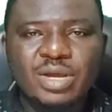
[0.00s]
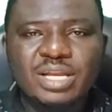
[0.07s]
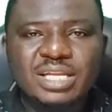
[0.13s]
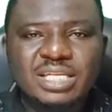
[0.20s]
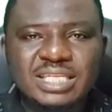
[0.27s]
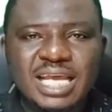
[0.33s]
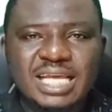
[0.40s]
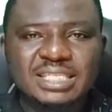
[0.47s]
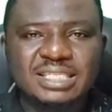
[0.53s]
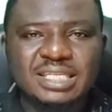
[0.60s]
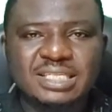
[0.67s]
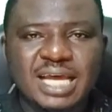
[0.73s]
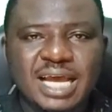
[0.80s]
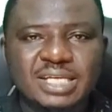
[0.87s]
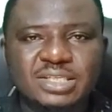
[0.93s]
Now, in this
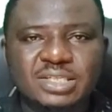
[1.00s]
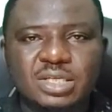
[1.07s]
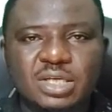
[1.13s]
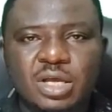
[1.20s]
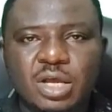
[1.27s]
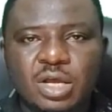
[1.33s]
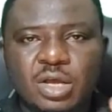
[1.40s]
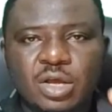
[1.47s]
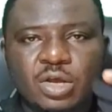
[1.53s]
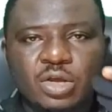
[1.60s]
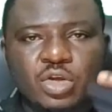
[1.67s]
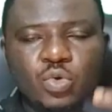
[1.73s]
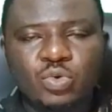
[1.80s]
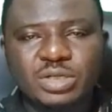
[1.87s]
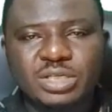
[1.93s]
exercise,
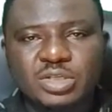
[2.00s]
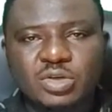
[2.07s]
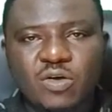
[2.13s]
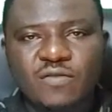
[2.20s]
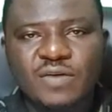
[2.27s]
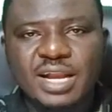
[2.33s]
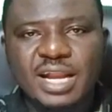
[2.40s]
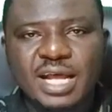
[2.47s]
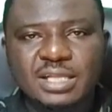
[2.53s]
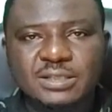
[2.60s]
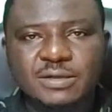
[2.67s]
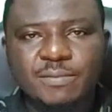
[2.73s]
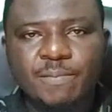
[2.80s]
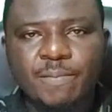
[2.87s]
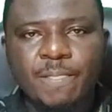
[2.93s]
you will discover
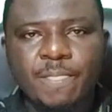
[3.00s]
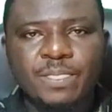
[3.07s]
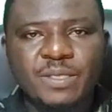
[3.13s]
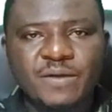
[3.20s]
that